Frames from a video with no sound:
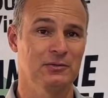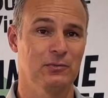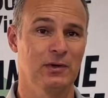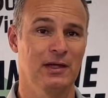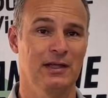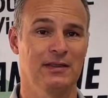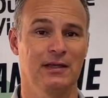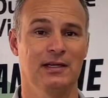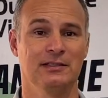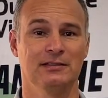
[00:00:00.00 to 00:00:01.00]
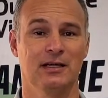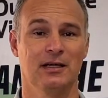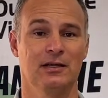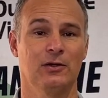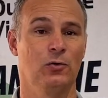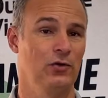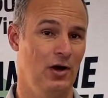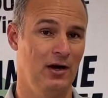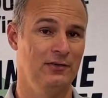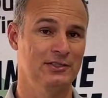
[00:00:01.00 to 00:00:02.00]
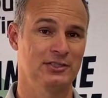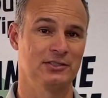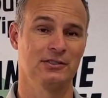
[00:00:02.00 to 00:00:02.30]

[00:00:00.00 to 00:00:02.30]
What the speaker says: within Golden Harvest,